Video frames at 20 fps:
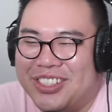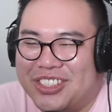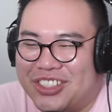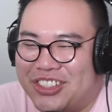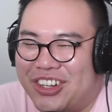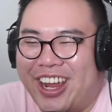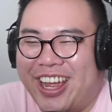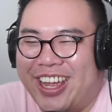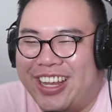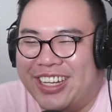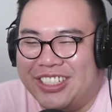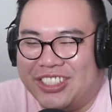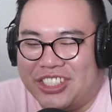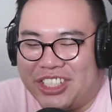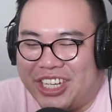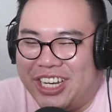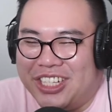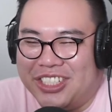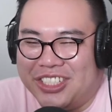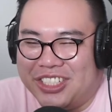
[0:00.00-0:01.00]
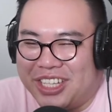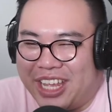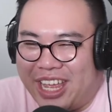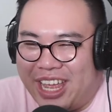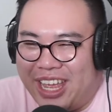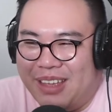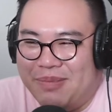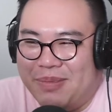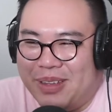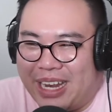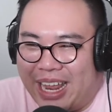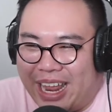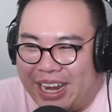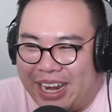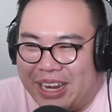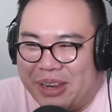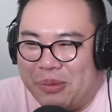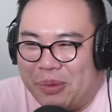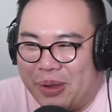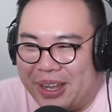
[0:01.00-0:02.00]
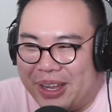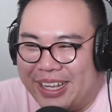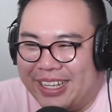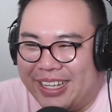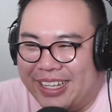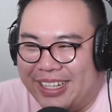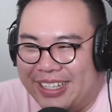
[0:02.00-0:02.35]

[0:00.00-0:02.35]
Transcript: try and change his game in any way.